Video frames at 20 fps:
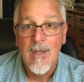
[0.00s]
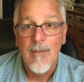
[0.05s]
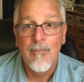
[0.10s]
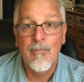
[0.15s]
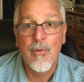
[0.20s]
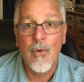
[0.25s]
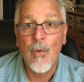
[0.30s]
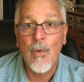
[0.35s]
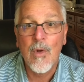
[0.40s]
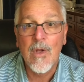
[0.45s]

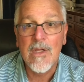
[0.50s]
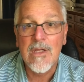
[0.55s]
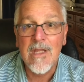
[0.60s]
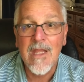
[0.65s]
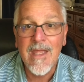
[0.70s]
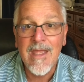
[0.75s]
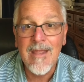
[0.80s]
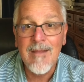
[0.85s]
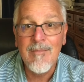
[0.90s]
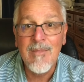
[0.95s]

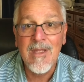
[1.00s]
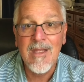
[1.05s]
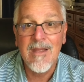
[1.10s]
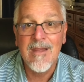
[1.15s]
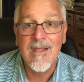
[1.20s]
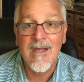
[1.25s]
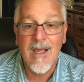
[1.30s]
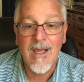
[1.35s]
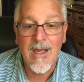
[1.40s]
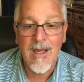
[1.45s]
proclaiming
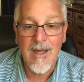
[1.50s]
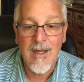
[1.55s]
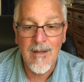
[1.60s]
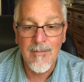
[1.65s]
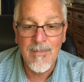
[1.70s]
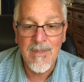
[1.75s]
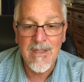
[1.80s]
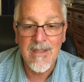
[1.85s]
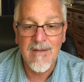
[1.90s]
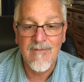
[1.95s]
the
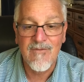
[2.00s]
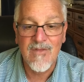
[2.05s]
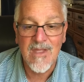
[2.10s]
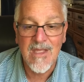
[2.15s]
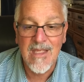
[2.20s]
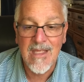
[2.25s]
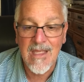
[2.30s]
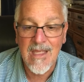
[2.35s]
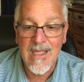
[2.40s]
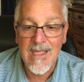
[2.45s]
coming of the
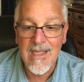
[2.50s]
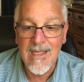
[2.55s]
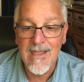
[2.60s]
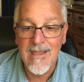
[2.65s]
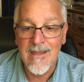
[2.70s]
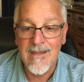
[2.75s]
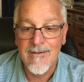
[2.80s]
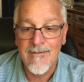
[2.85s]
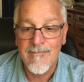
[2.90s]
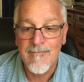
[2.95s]

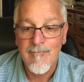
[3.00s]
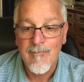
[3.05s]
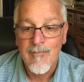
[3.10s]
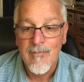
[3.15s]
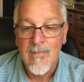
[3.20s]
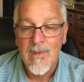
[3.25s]
King,